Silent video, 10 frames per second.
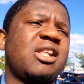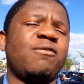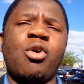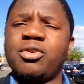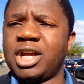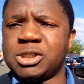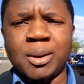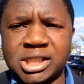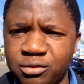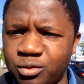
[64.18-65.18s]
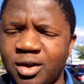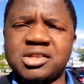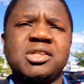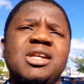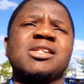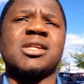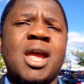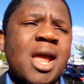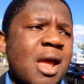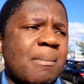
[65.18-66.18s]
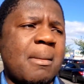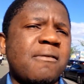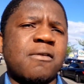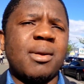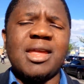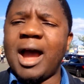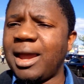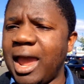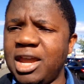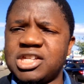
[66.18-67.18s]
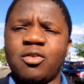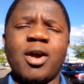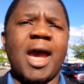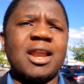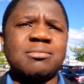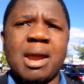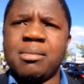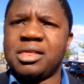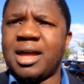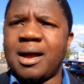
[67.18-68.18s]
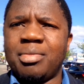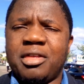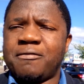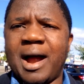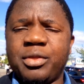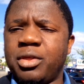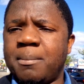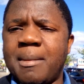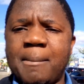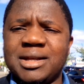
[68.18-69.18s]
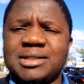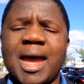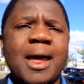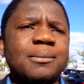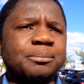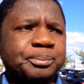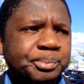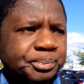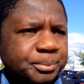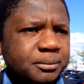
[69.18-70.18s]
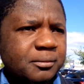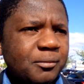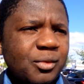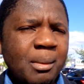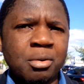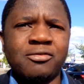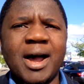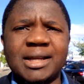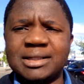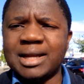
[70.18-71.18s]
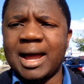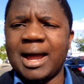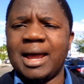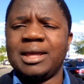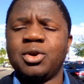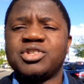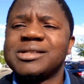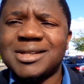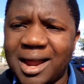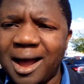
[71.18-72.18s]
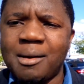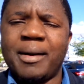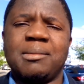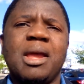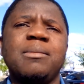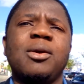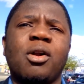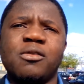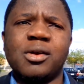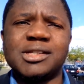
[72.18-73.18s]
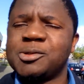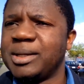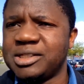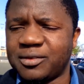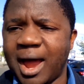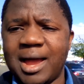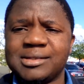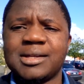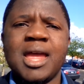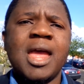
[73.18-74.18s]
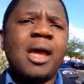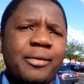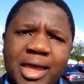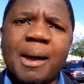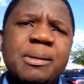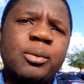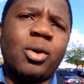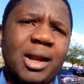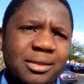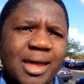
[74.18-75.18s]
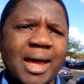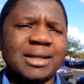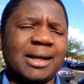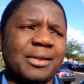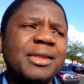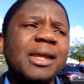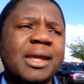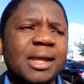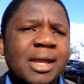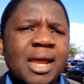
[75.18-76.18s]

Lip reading: it. They've gone to expensive universities. Maybe from a young age, they had maybe the father, the mom and dad provided not just a car, but maybe one of those expensive cars. There are people who are like that, and I think